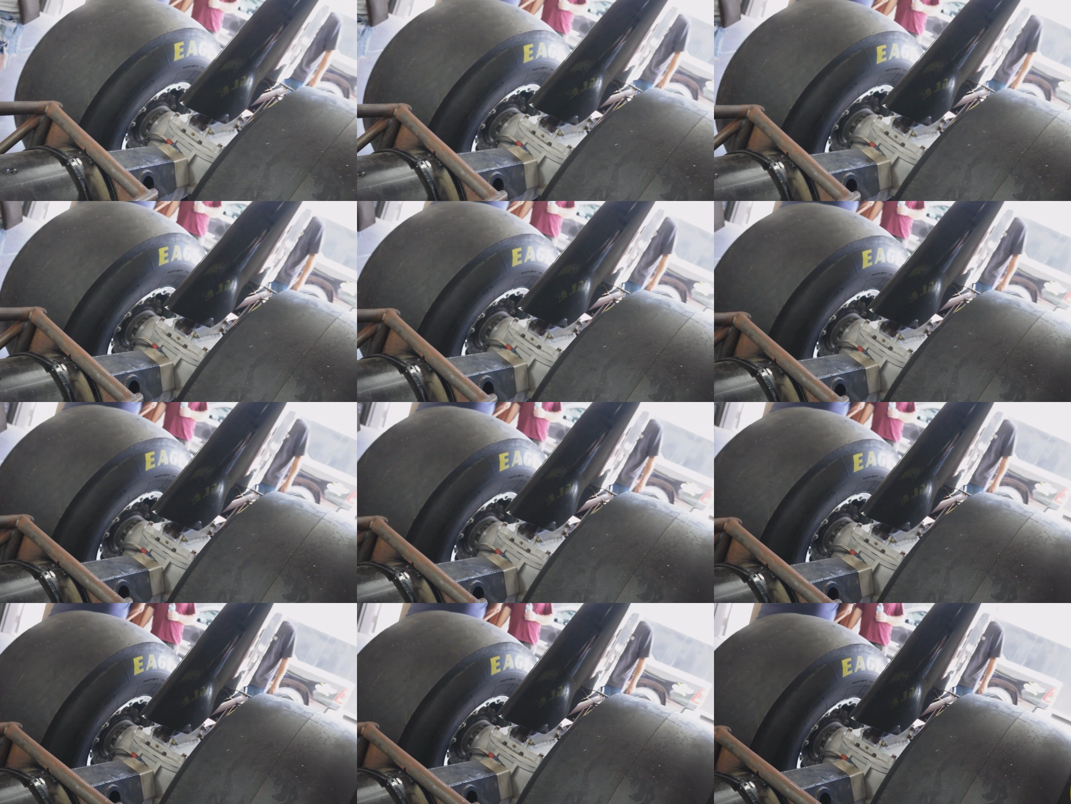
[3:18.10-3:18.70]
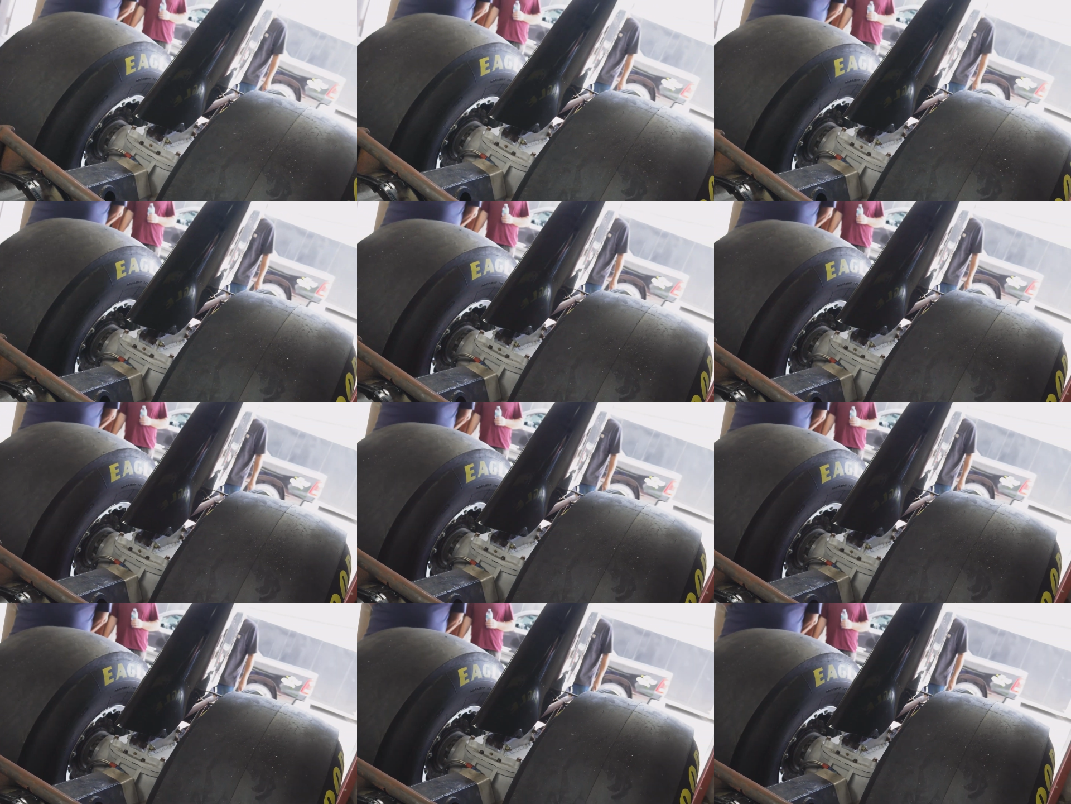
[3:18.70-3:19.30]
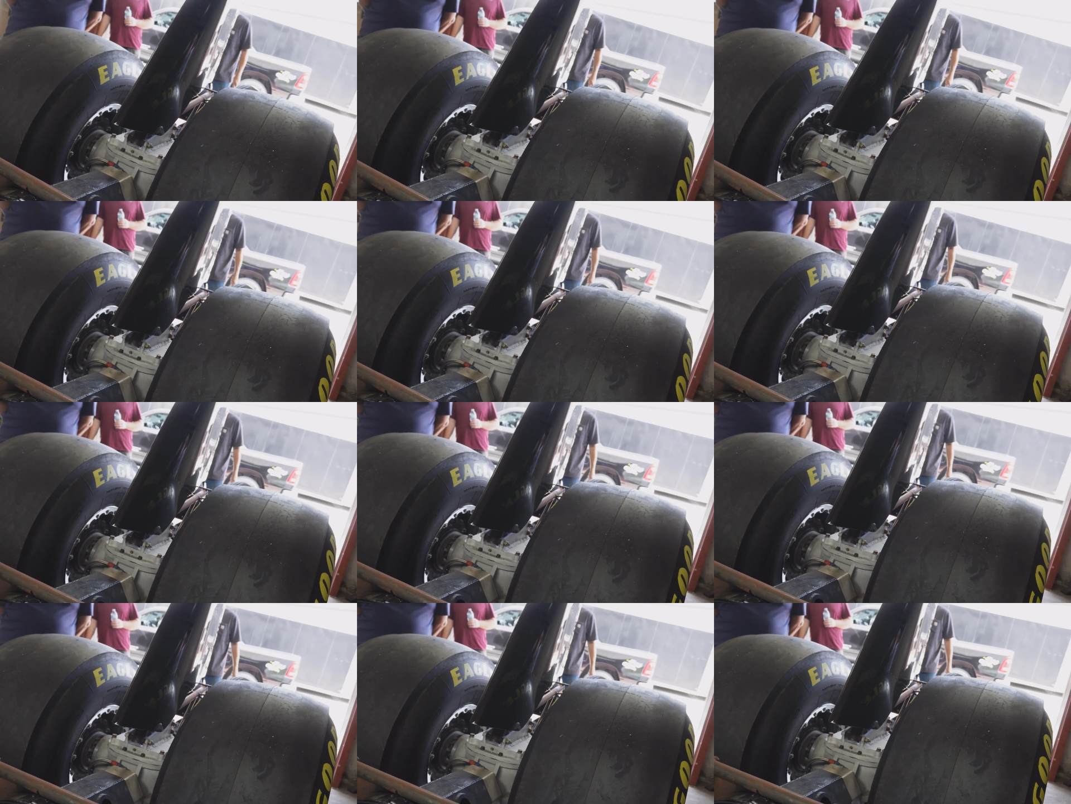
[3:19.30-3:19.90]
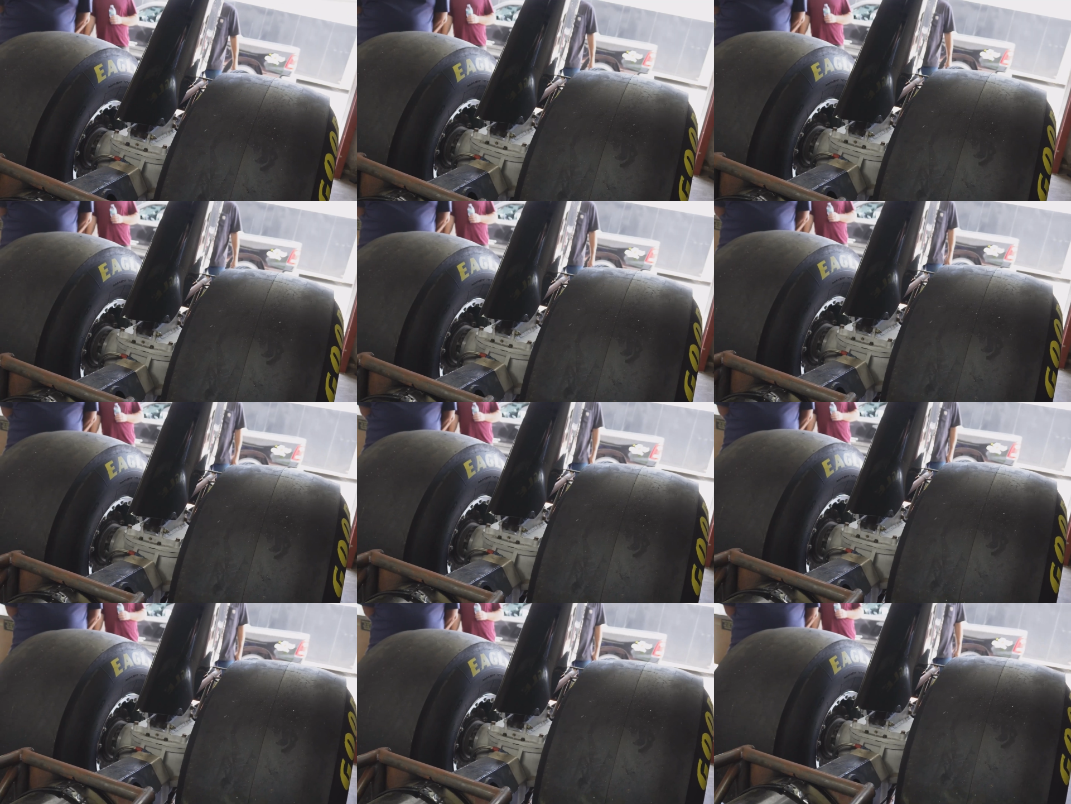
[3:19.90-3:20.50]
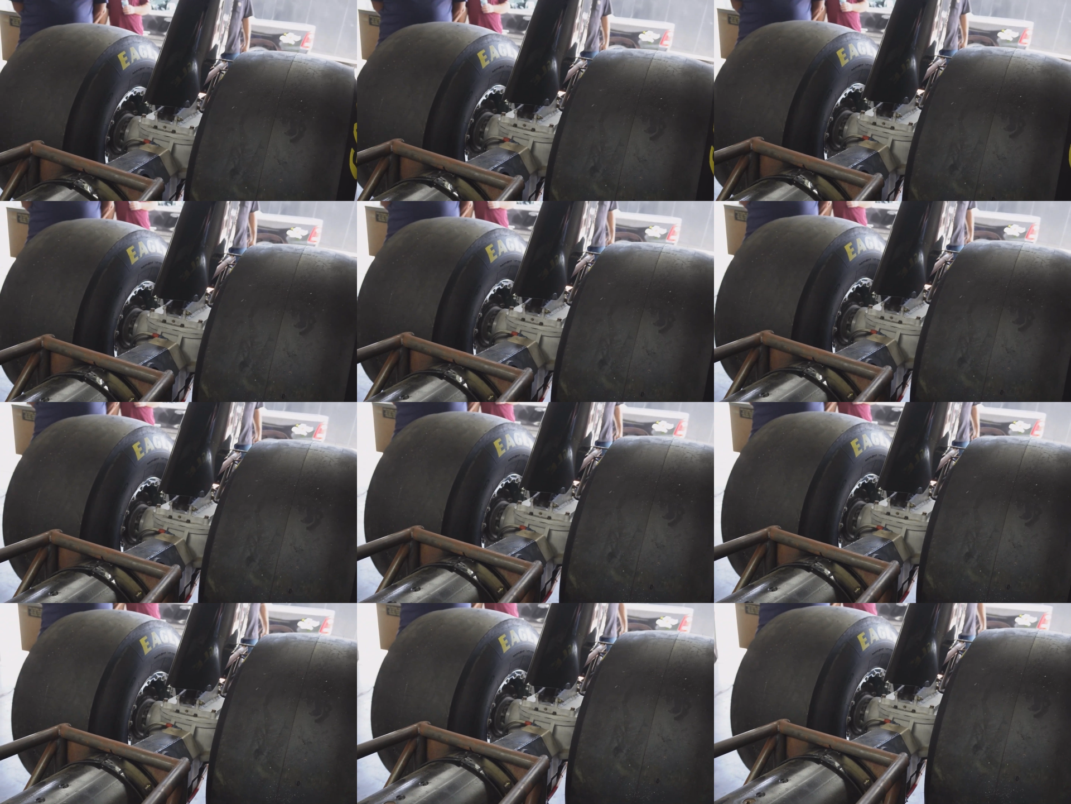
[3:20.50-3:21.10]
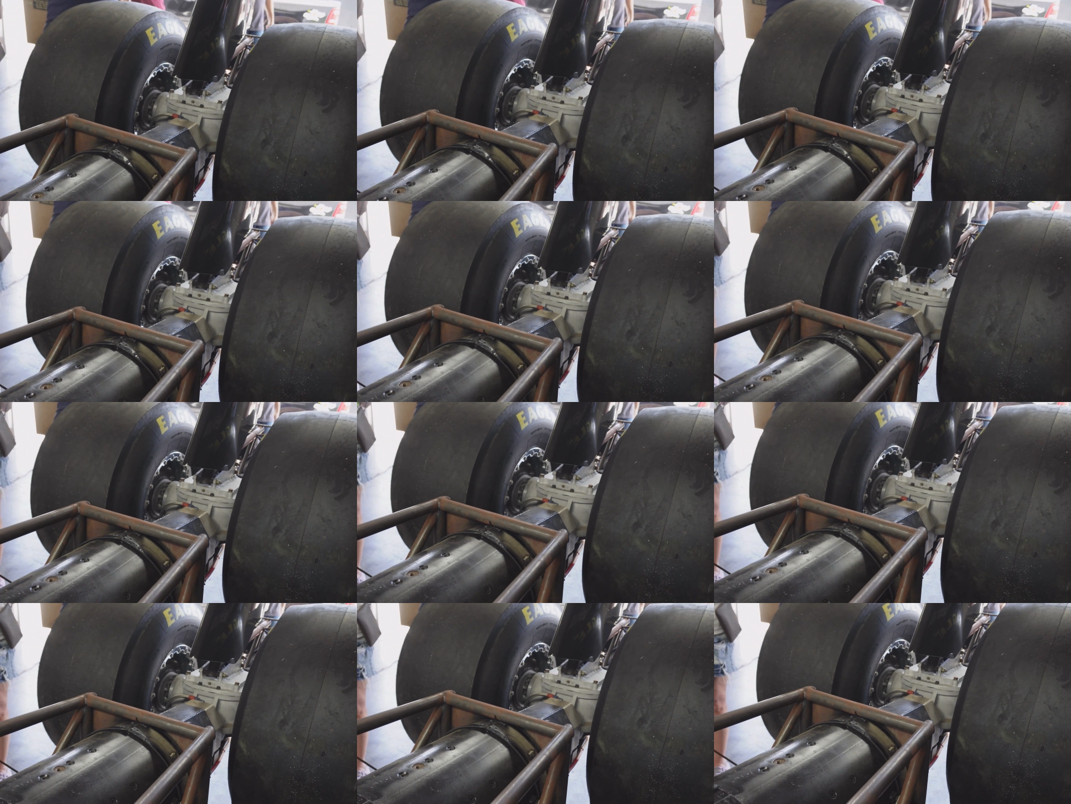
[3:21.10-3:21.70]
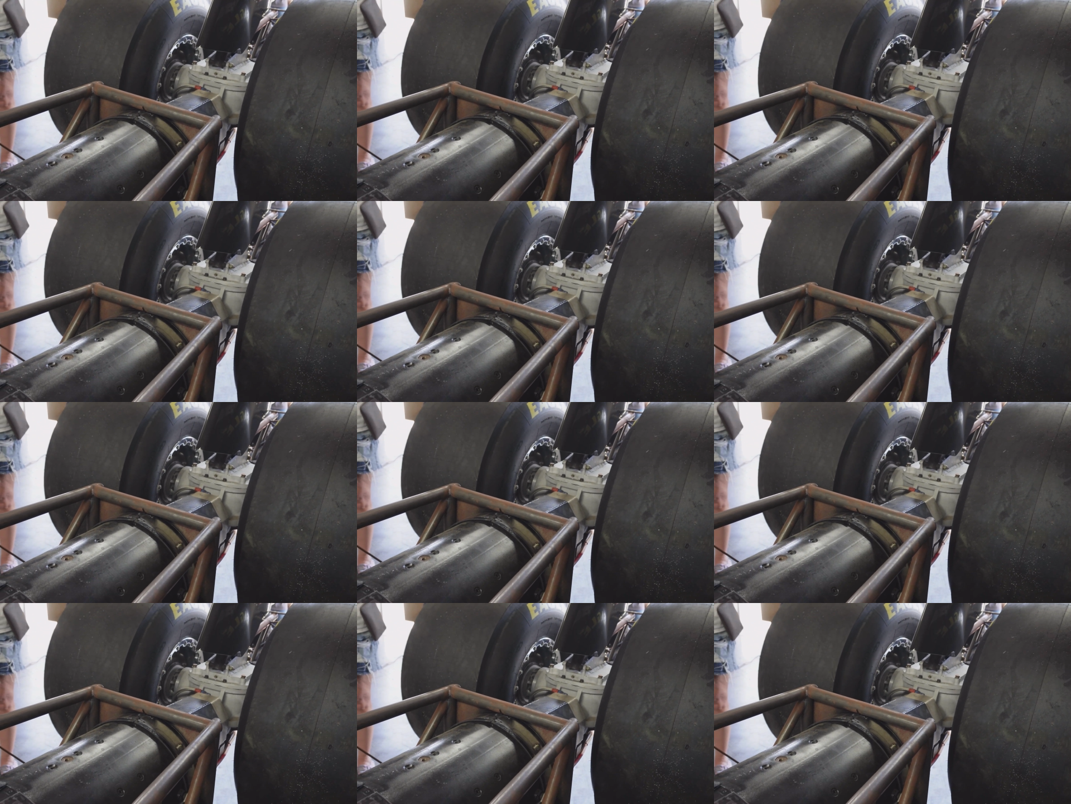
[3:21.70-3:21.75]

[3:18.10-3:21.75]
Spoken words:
Nobody's mouth can be seen.